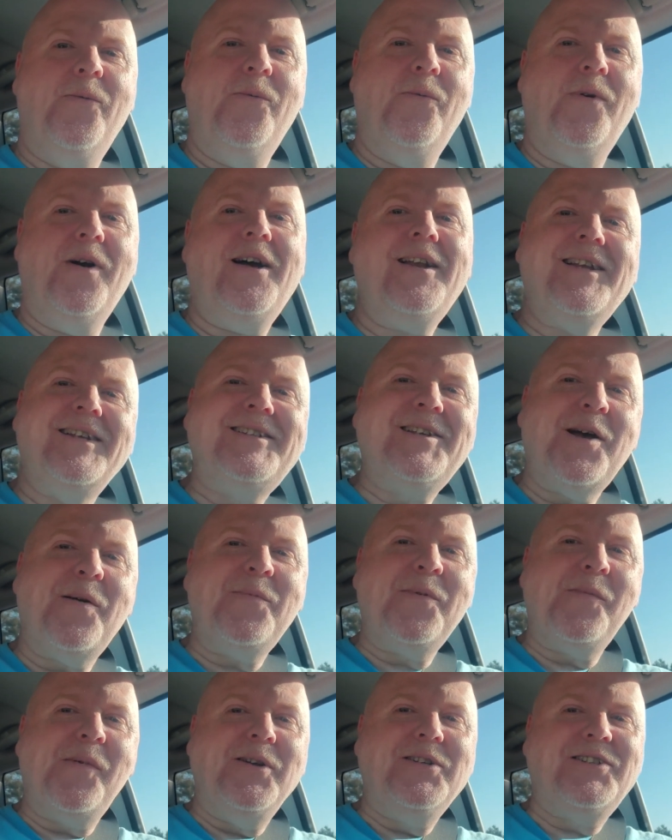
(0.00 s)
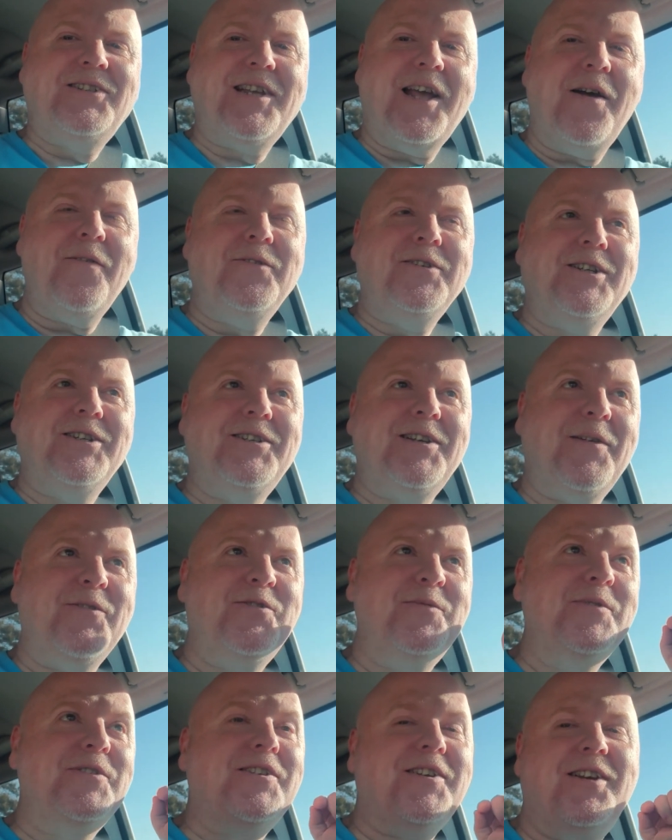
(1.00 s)
What is up, you bunch of savages?
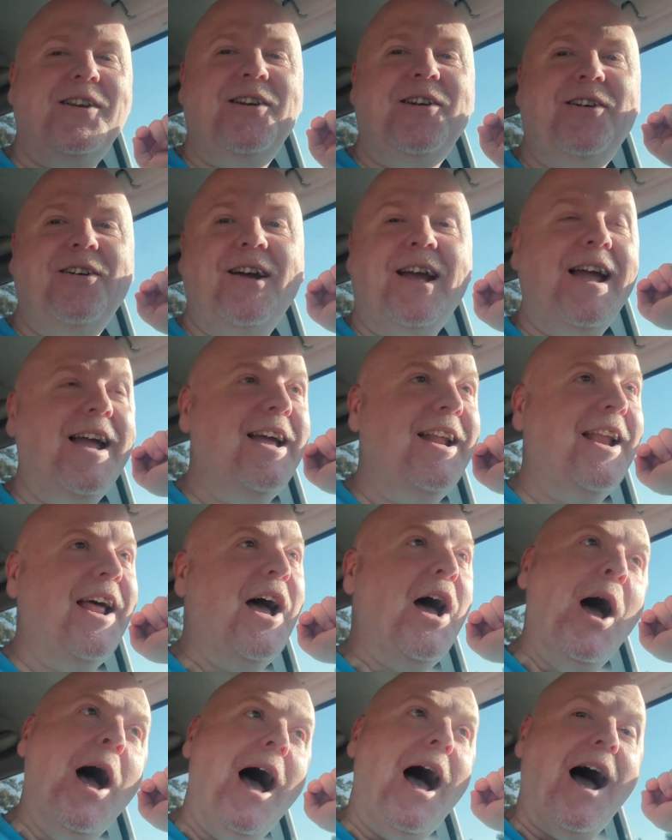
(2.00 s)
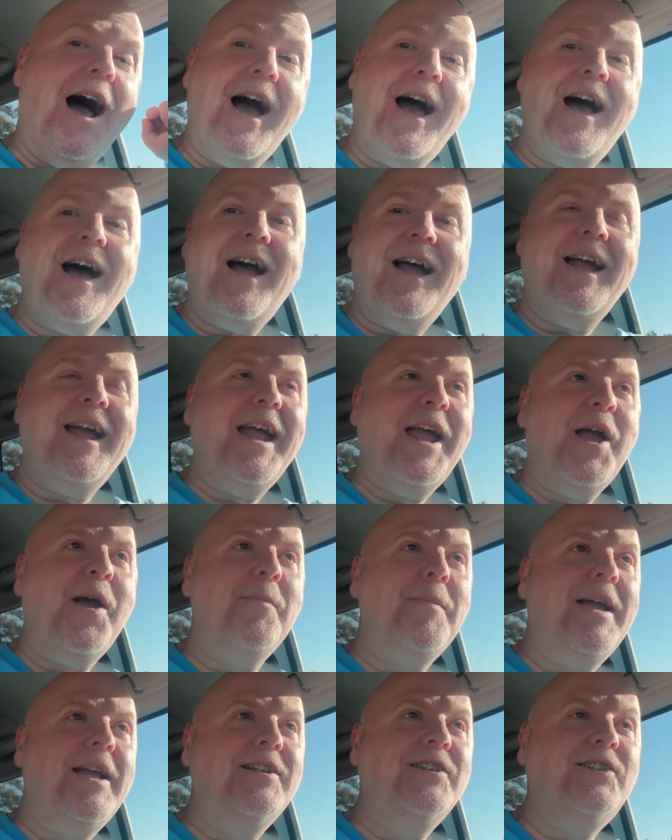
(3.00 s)
was Mr. here, and I
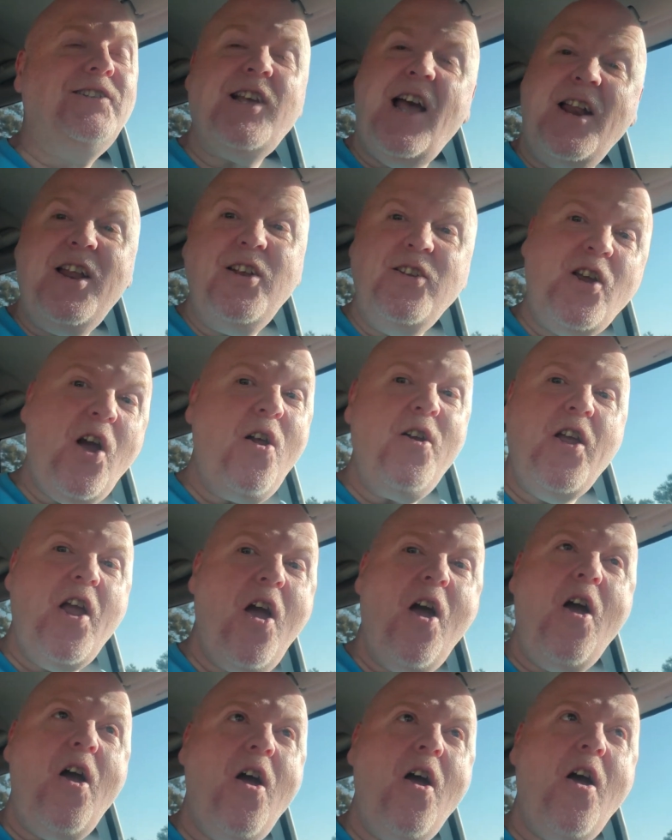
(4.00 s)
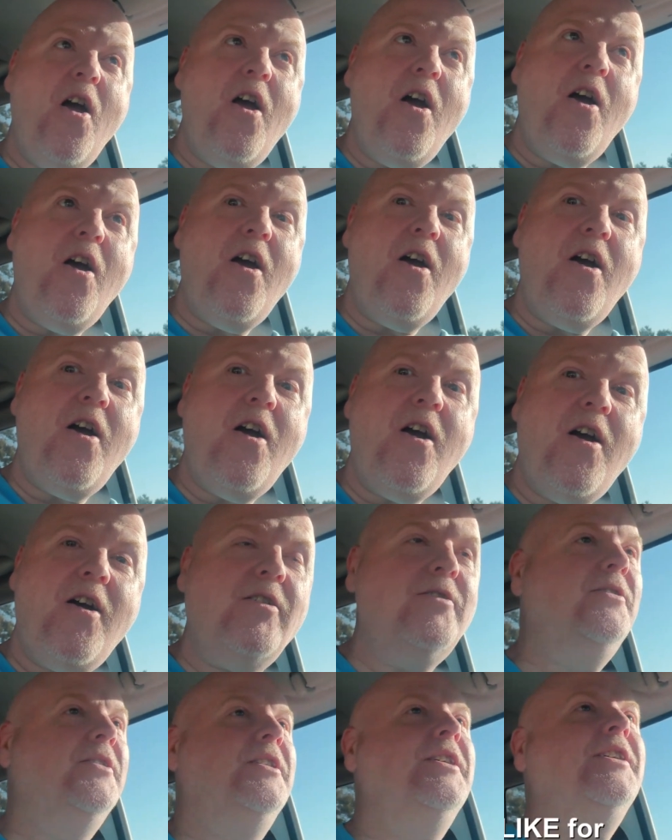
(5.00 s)
am in San
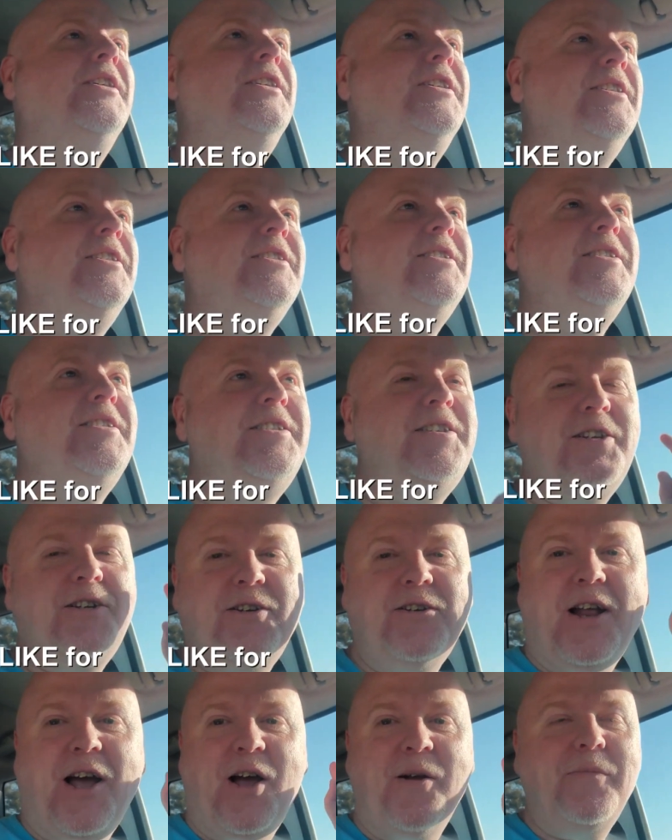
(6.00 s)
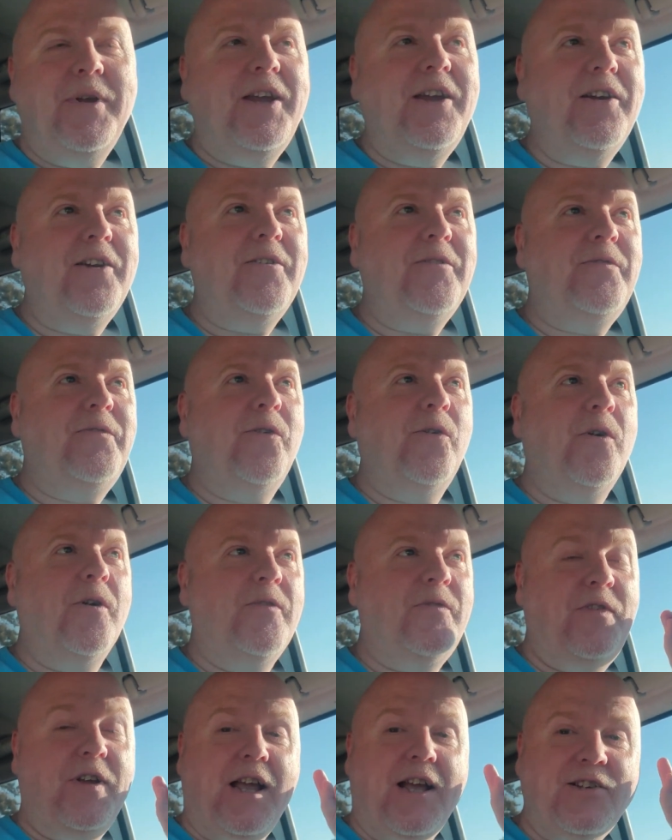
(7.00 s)
Antonio! Dude, I'm here for
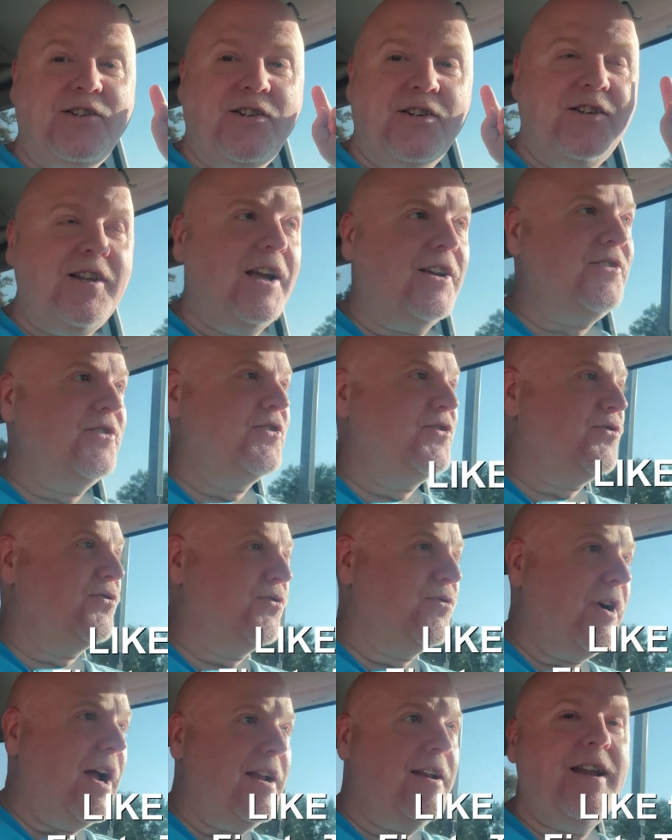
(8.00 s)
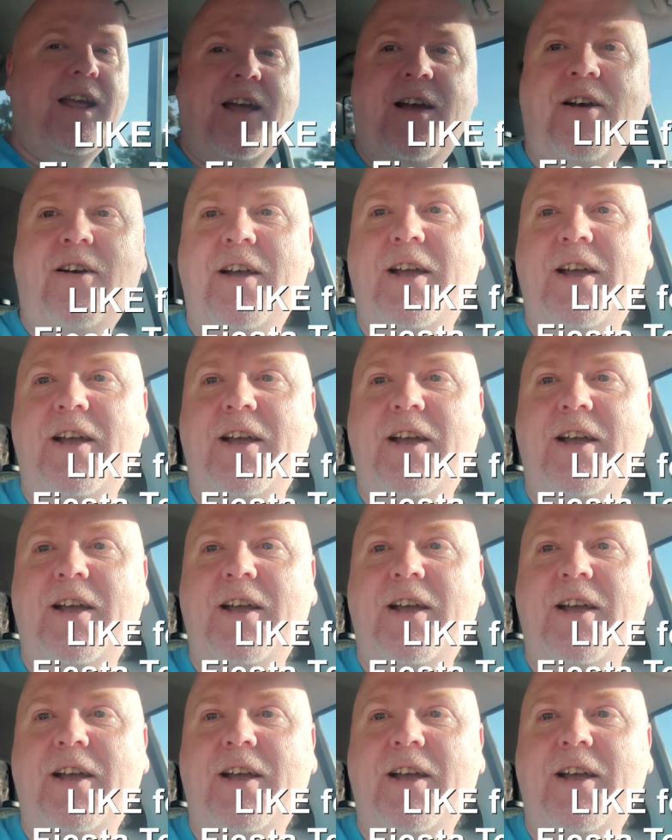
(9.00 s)
Fiesta, Texas right now.